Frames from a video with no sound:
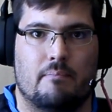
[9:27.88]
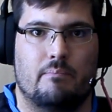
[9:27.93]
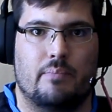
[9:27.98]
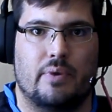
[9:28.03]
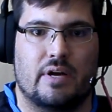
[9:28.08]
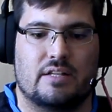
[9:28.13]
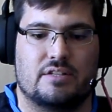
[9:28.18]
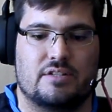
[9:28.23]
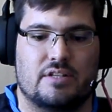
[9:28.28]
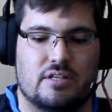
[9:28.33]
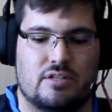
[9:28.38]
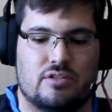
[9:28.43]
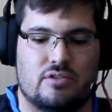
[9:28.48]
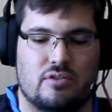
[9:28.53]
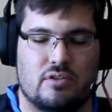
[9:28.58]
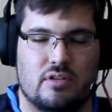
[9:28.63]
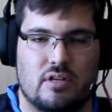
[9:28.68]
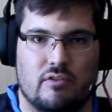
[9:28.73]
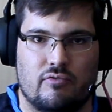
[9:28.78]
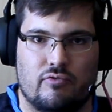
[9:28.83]
but just
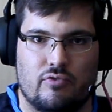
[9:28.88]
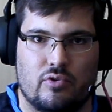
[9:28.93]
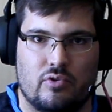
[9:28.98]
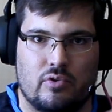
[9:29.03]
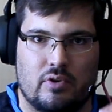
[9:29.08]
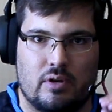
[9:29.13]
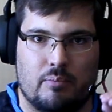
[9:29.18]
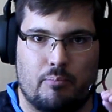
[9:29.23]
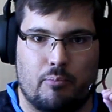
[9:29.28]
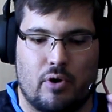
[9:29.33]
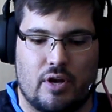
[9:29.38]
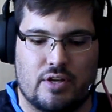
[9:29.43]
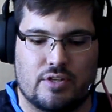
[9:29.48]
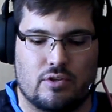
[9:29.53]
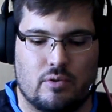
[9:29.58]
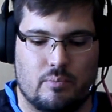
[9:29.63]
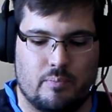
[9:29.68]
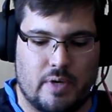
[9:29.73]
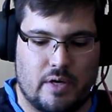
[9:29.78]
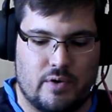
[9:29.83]
to give you a price
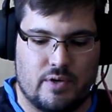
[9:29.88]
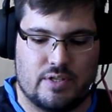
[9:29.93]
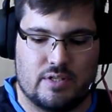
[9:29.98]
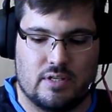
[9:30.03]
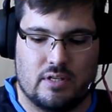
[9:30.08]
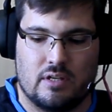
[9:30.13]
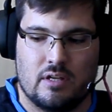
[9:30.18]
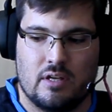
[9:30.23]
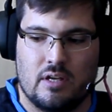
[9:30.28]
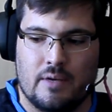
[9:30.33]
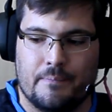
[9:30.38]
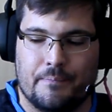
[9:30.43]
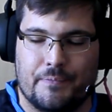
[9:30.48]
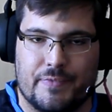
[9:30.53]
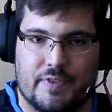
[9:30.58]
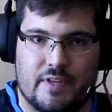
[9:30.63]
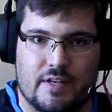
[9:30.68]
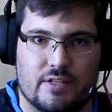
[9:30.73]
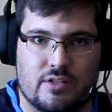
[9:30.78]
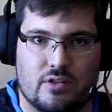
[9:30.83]
comparison.
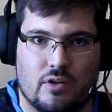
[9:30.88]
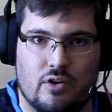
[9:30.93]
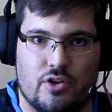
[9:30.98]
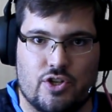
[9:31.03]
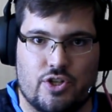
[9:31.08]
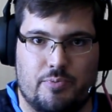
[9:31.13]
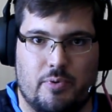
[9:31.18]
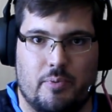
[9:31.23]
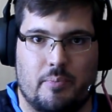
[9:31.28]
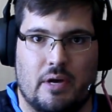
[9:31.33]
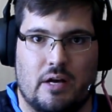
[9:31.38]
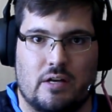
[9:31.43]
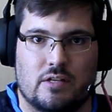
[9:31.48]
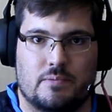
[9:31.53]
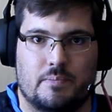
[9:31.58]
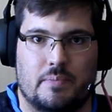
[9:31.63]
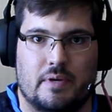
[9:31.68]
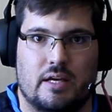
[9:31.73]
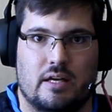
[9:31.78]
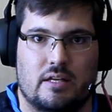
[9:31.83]
This RGB
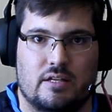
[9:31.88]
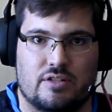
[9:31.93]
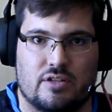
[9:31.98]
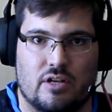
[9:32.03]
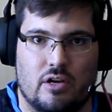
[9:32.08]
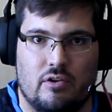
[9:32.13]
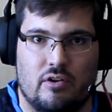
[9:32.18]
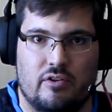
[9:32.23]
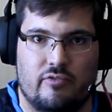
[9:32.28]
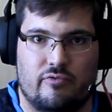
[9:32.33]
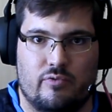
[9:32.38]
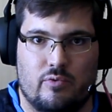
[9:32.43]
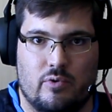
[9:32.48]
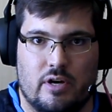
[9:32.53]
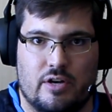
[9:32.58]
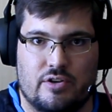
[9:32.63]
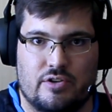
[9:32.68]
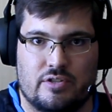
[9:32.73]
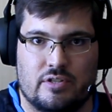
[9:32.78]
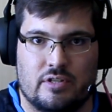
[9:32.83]
mousepad is only
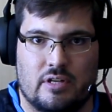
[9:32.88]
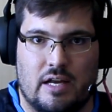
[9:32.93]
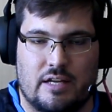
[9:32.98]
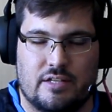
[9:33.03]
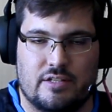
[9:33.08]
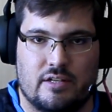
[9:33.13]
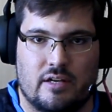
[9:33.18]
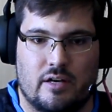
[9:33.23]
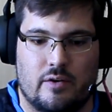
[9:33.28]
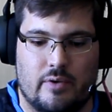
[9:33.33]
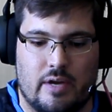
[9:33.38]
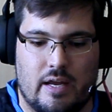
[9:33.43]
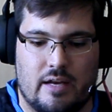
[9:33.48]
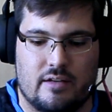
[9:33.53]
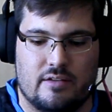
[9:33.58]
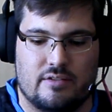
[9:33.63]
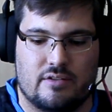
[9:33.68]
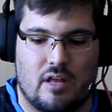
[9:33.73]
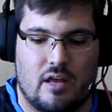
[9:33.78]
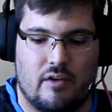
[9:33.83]
499
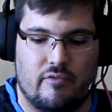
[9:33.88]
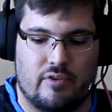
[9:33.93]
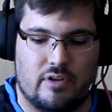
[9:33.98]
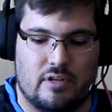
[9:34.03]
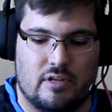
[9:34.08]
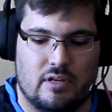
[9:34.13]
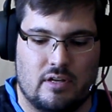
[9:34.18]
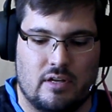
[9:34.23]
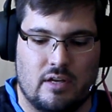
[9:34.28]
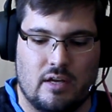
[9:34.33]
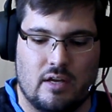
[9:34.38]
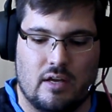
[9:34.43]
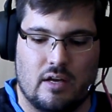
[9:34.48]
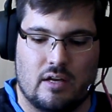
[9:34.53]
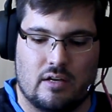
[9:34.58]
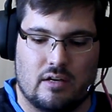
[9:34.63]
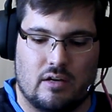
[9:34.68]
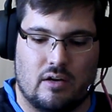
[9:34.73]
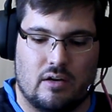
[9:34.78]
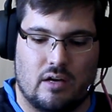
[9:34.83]
Rand in South Africa.
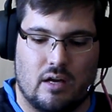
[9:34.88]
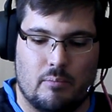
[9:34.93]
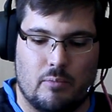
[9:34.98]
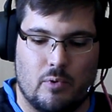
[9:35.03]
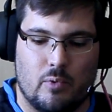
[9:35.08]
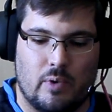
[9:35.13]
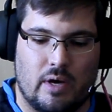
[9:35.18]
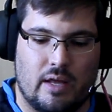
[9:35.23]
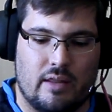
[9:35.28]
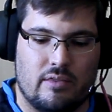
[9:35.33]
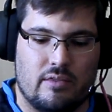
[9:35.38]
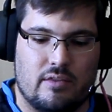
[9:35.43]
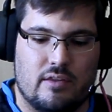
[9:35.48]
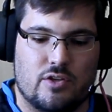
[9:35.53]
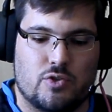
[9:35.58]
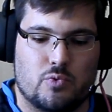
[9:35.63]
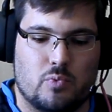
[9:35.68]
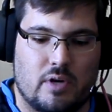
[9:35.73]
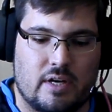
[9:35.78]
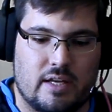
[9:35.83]
Now, number one,
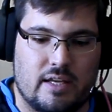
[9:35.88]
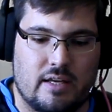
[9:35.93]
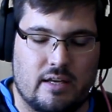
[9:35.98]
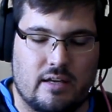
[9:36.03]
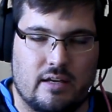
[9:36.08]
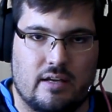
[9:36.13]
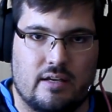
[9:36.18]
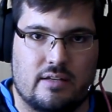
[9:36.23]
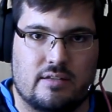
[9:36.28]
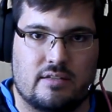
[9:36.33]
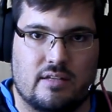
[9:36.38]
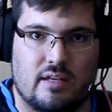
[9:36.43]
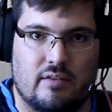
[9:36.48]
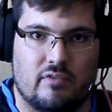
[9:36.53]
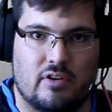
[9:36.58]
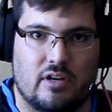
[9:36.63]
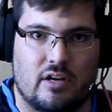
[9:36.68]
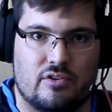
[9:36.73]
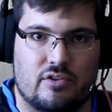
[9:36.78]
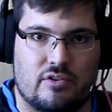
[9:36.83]
this one here is
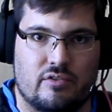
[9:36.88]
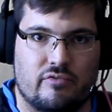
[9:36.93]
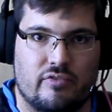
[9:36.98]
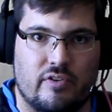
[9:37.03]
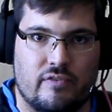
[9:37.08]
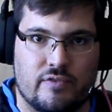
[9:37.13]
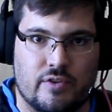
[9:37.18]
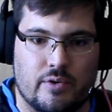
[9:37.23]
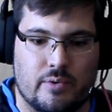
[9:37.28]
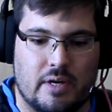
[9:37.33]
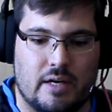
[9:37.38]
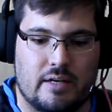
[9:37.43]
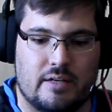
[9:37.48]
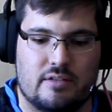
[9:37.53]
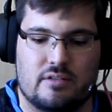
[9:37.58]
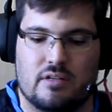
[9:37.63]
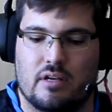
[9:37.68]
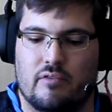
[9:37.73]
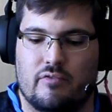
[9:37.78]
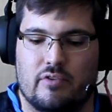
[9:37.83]
750 Rand
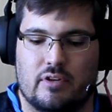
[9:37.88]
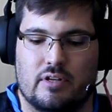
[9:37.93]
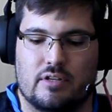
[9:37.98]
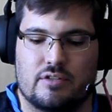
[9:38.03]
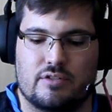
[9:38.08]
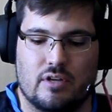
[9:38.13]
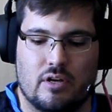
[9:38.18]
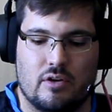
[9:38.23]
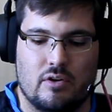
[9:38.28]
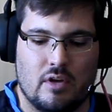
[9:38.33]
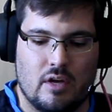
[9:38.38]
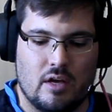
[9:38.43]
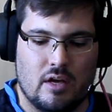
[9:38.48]
in South Africa. So